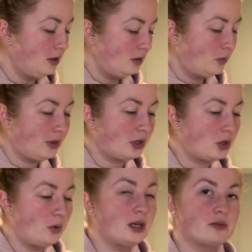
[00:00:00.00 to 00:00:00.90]
With the
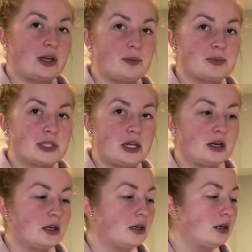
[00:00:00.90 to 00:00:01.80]
Queen of Cups
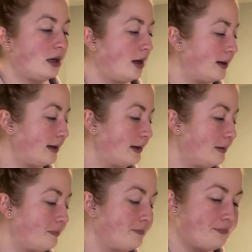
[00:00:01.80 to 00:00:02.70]
here, I